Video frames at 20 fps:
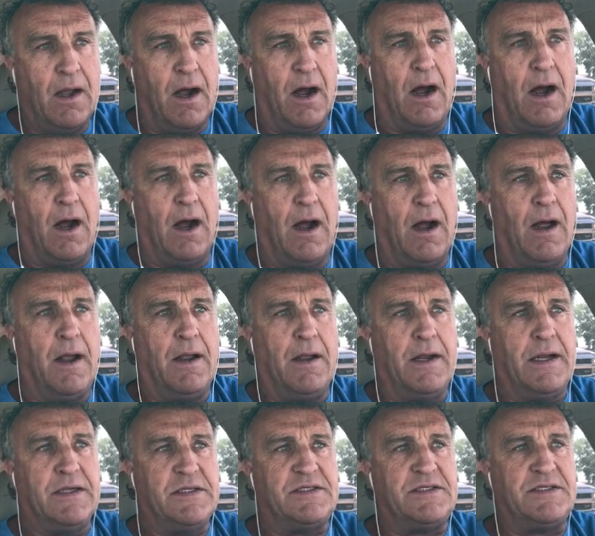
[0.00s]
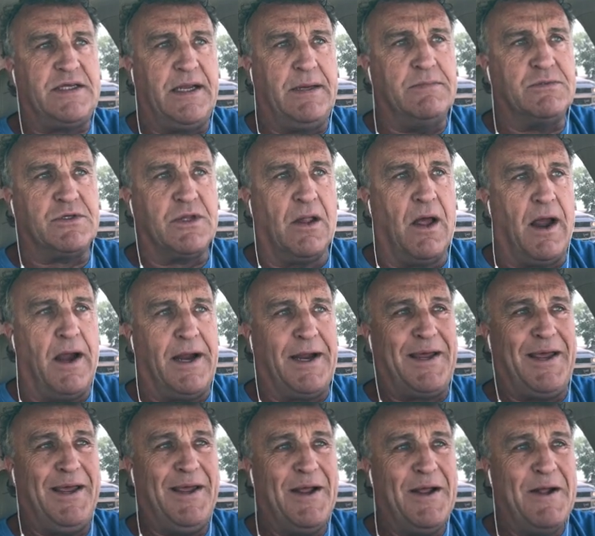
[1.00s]
Uh, it seems
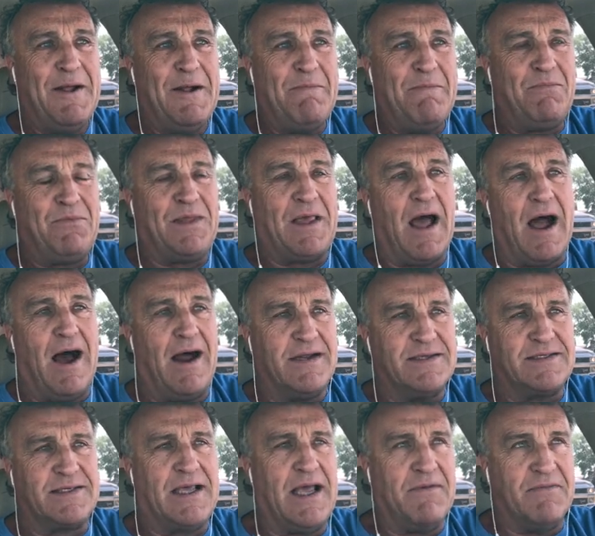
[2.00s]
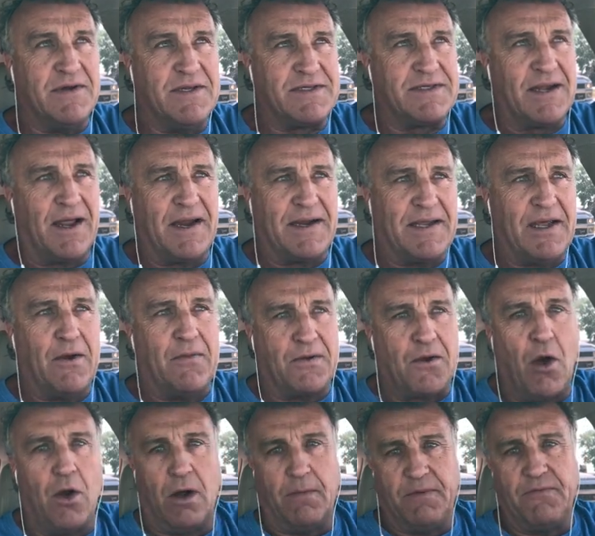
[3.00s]
like God has given us like you know the
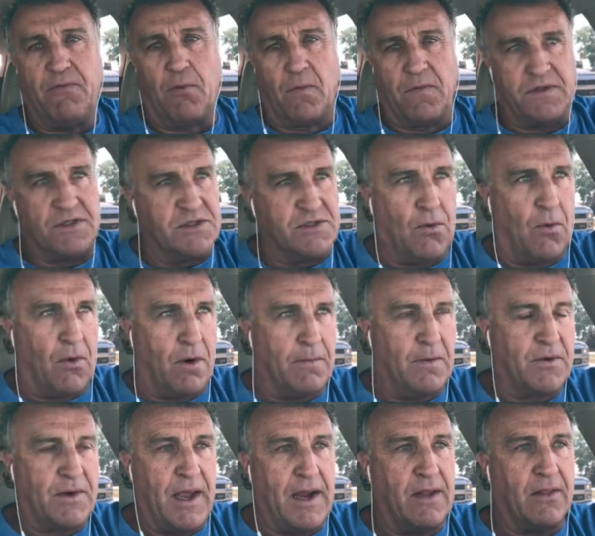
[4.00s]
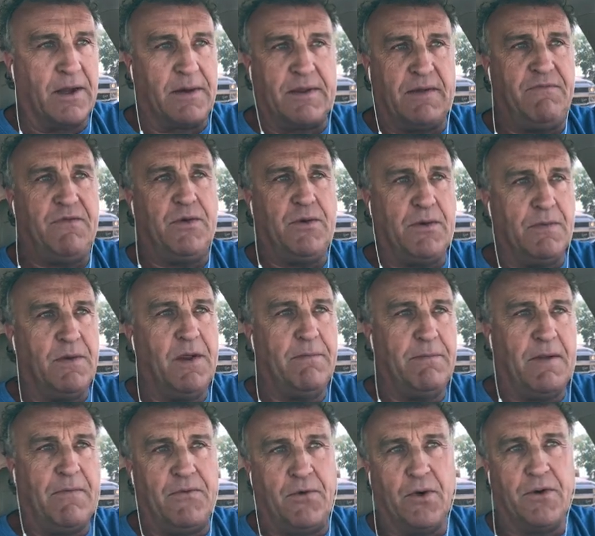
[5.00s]
calm before the storm. Okay, like if you've
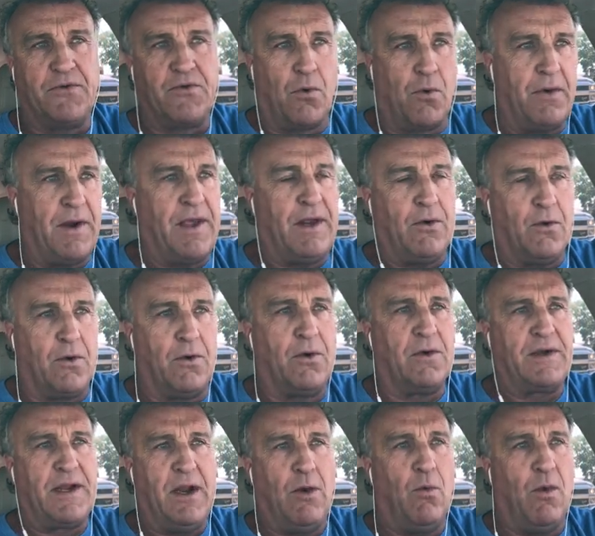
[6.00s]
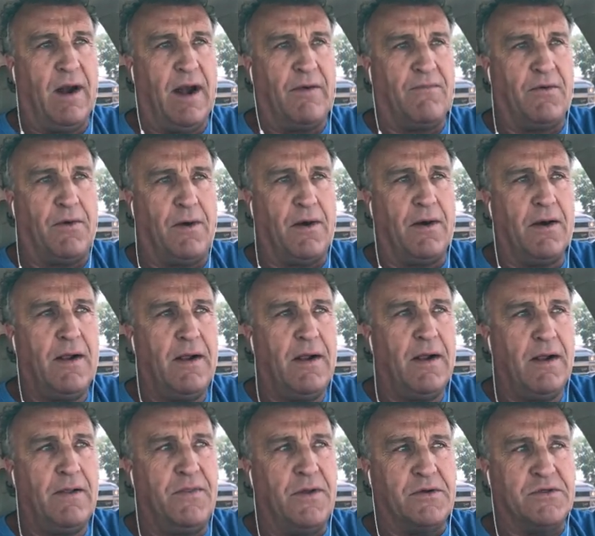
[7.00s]
been through a tornado, hurricane, whatever
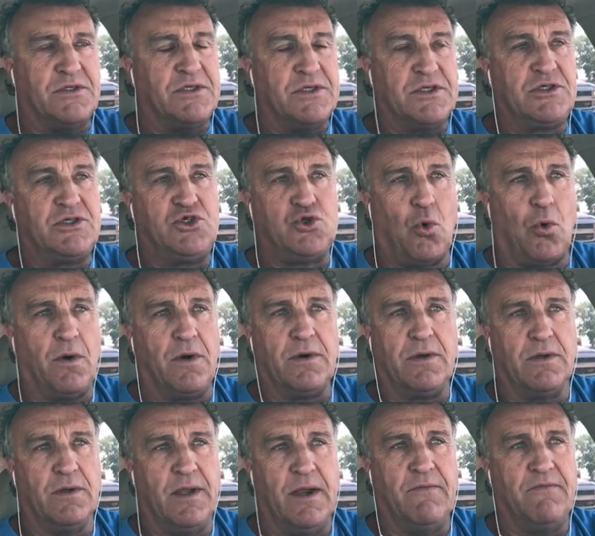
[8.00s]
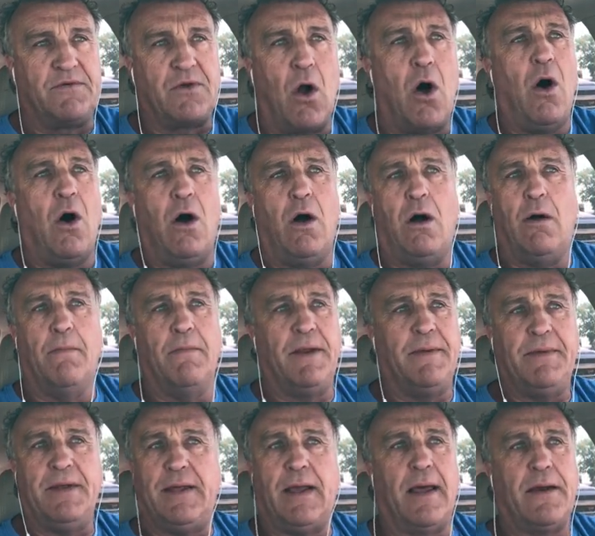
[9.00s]
there's this short lived calm,
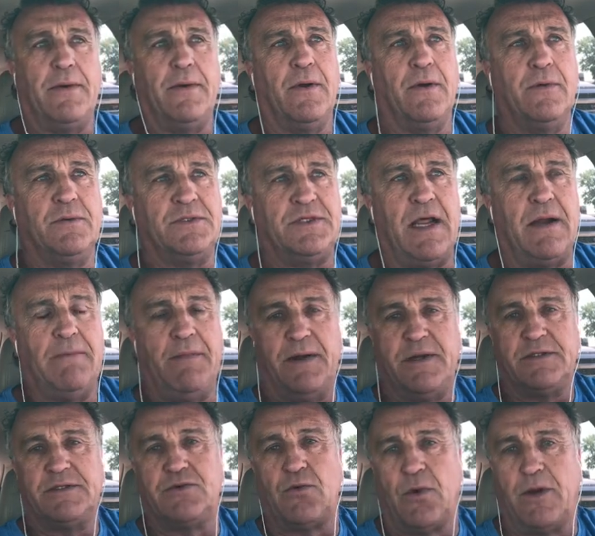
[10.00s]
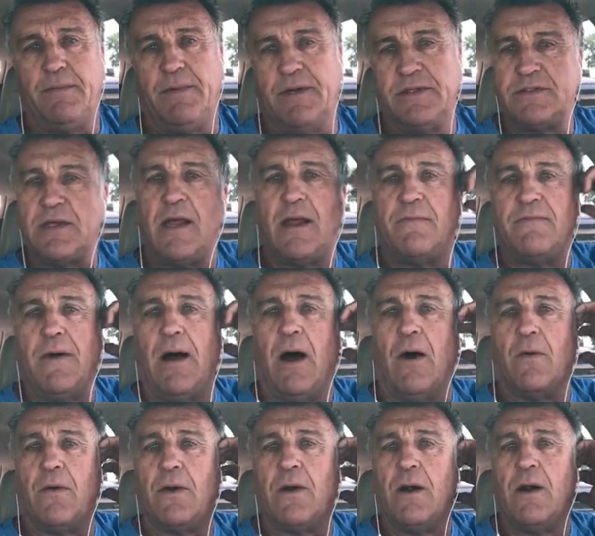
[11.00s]
maybe, I don't know, 10 minutes, 20 minutes, half
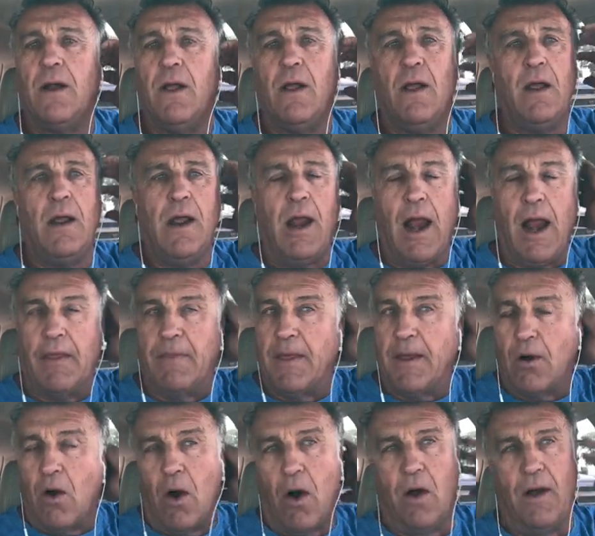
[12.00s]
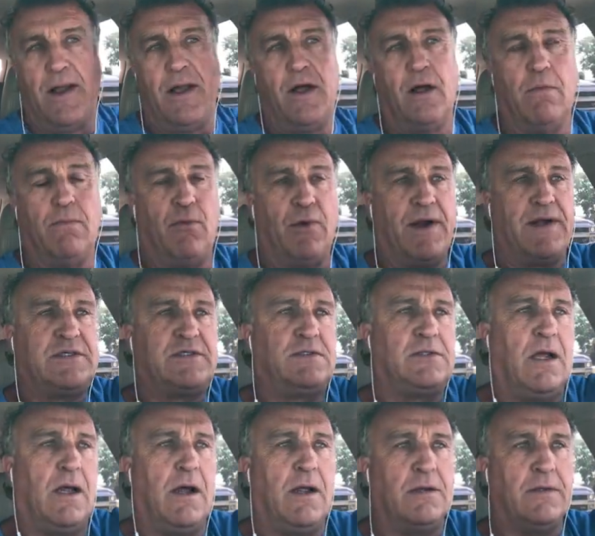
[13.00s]
hour, and then all hell breaks
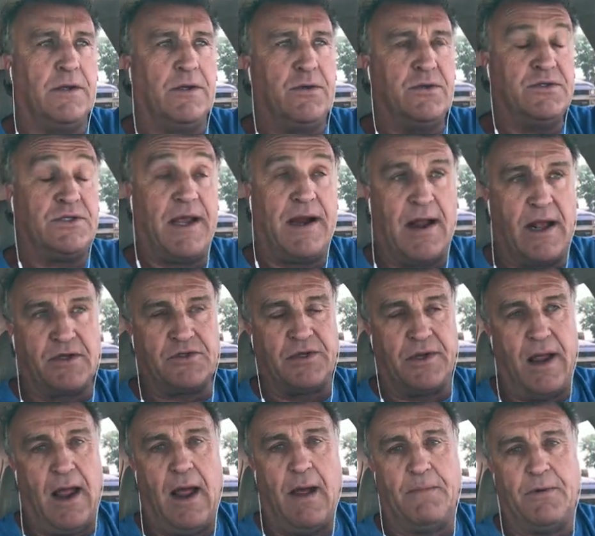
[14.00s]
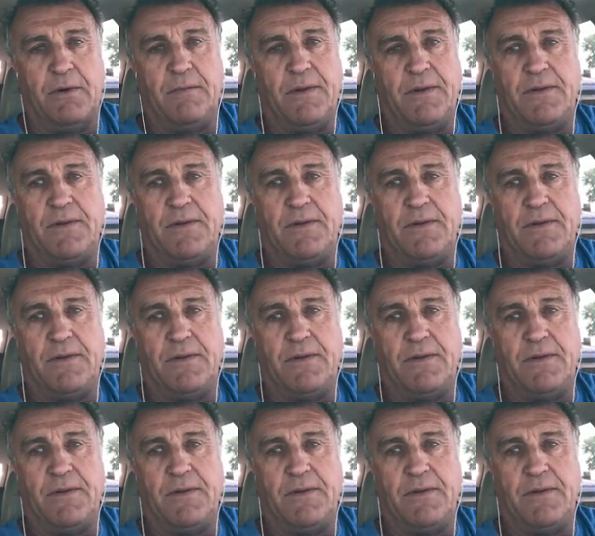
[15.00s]
uh, loose. That actually happened to me